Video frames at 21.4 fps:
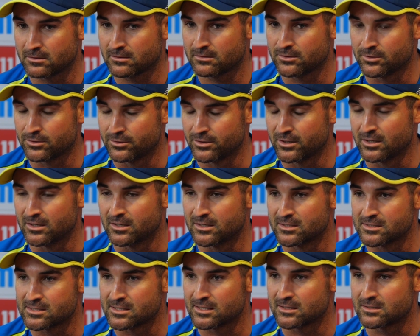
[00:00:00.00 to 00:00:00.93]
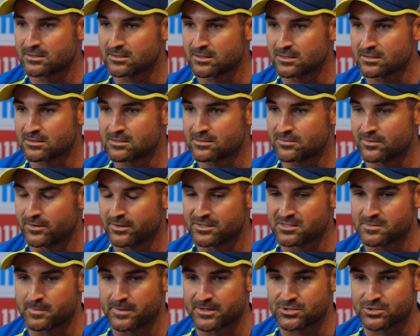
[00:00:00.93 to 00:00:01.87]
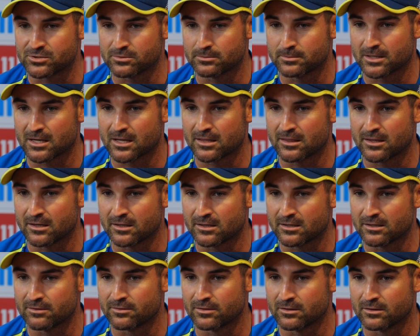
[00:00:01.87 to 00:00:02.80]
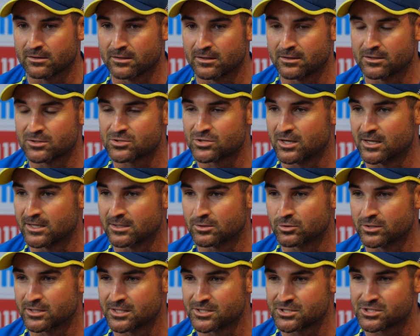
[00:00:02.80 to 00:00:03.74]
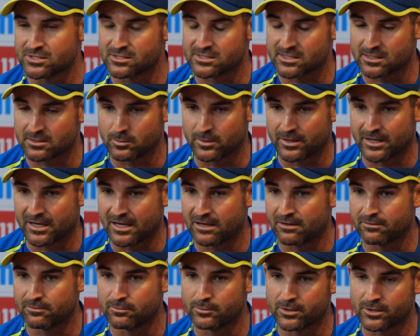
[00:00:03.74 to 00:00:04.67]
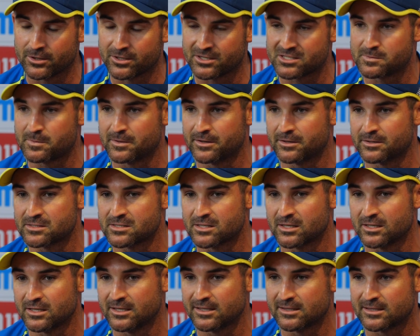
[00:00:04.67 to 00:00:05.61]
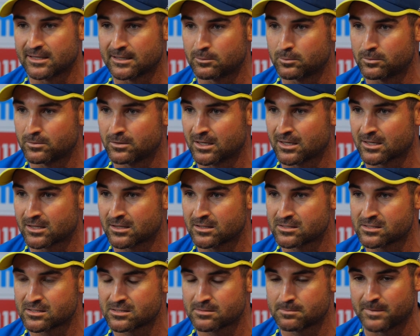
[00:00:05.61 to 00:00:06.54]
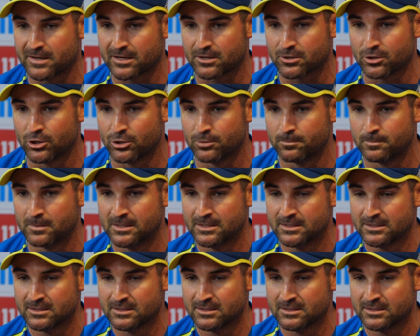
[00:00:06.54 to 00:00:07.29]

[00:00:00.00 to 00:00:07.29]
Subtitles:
realize that it's very special. But I think even in the trying conditions that we have, we don't experience the heat that we'd like this back home.